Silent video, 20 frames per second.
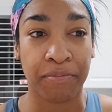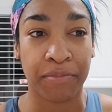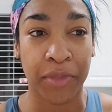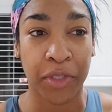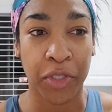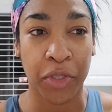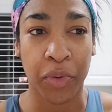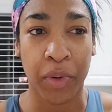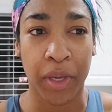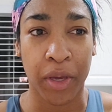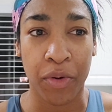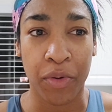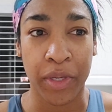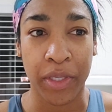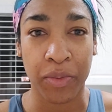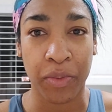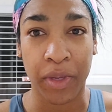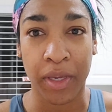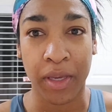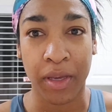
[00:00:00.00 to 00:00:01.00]
So I
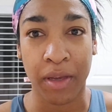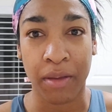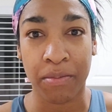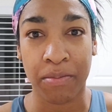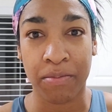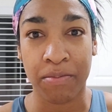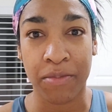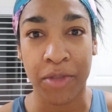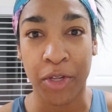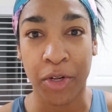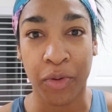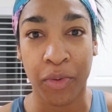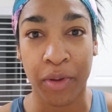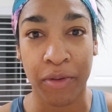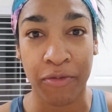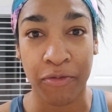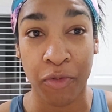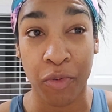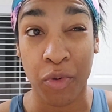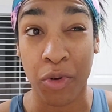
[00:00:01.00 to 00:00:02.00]
always wake up, at
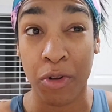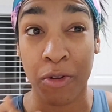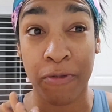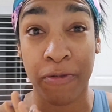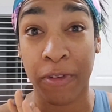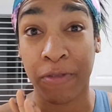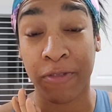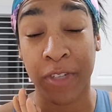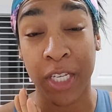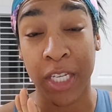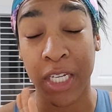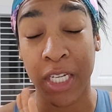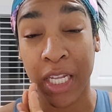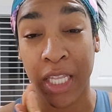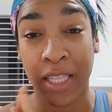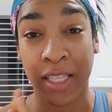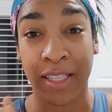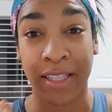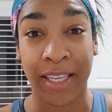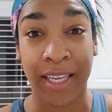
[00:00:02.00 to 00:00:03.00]
4:15
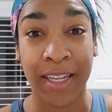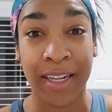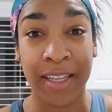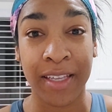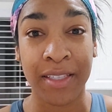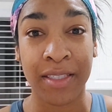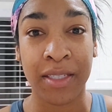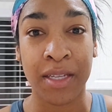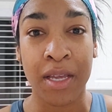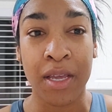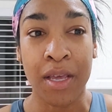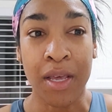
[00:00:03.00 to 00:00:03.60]
at the latest.